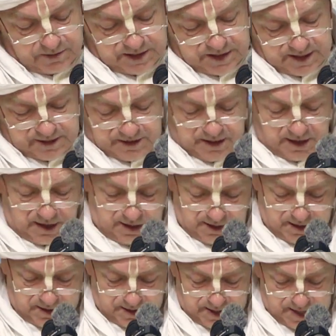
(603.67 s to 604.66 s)
within the
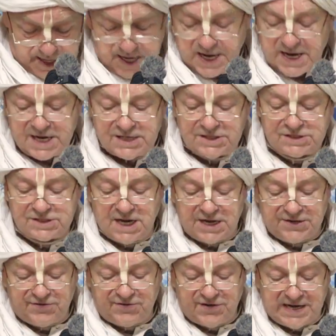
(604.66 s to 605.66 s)
heart, is
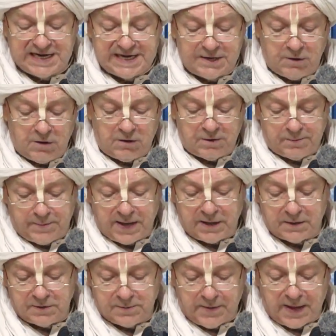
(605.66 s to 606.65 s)
naturally not
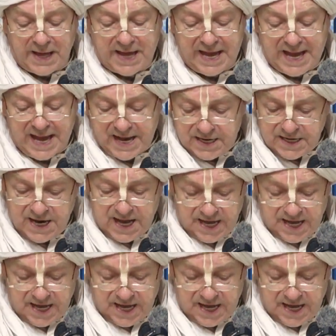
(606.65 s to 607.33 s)
bound by any